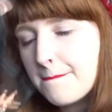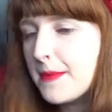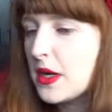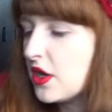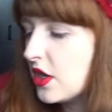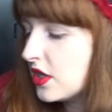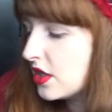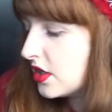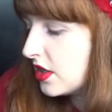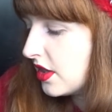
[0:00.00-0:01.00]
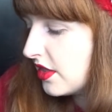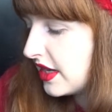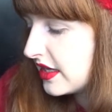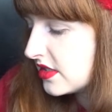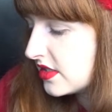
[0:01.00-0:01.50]
but
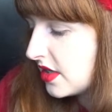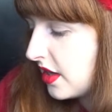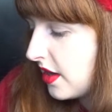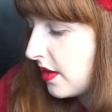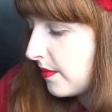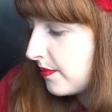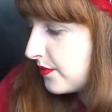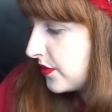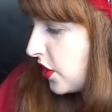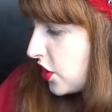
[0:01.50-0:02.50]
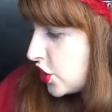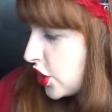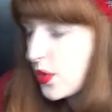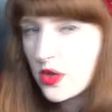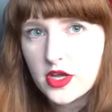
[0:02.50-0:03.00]
that's not a
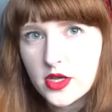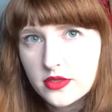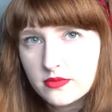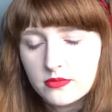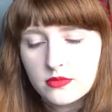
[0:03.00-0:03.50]
choker.